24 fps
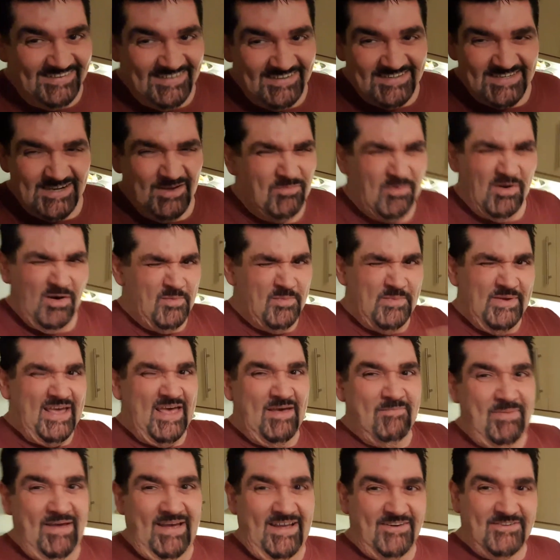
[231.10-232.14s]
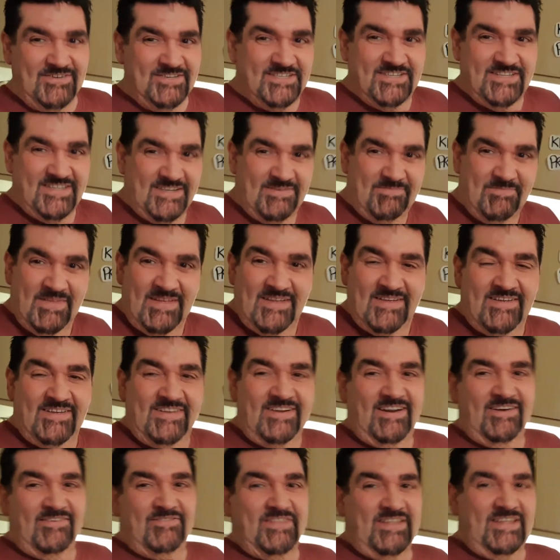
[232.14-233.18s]
Don't worry, we'll get back onto the
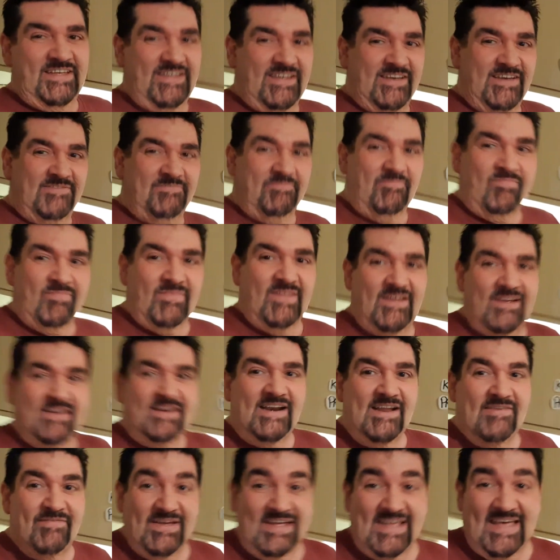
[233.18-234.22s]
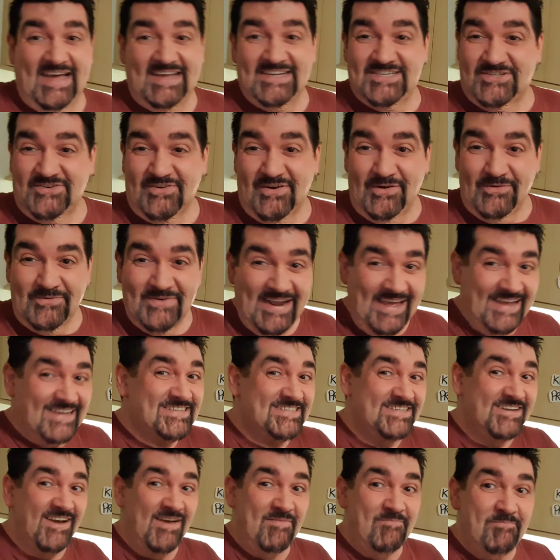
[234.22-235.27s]
liver casserole next
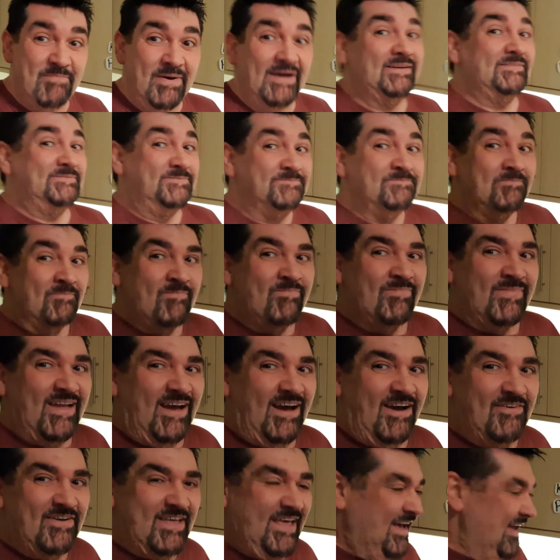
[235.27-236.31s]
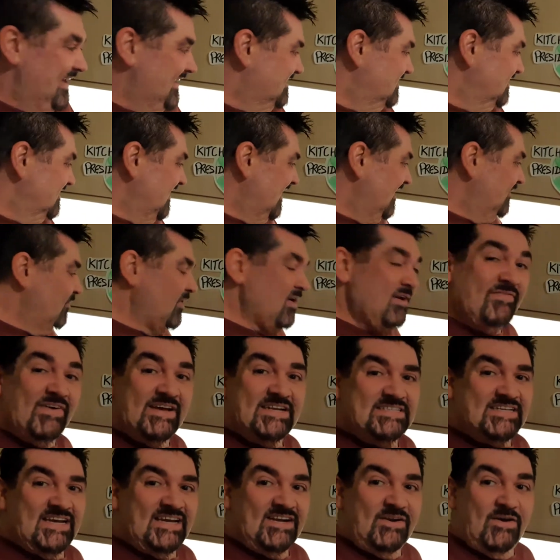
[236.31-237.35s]
time. But okay, today, what have I
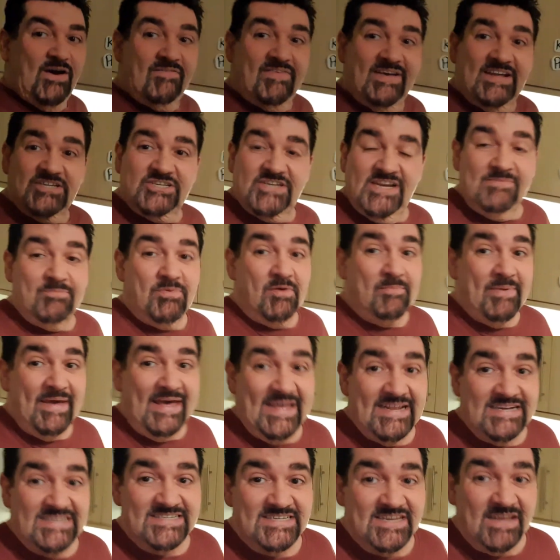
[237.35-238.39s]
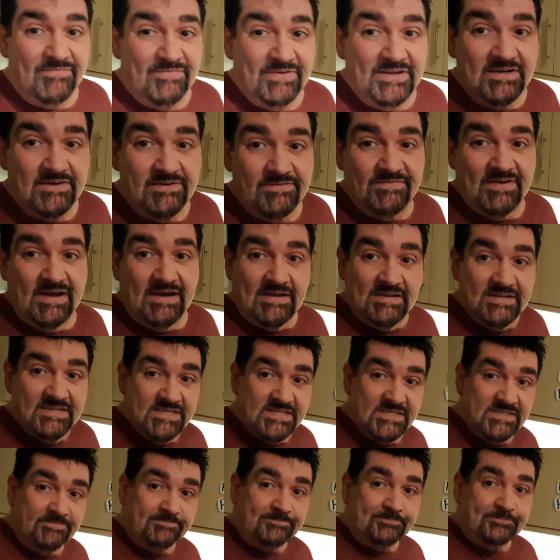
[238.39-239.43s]
done? Now, I've actually prepared stuff in advance,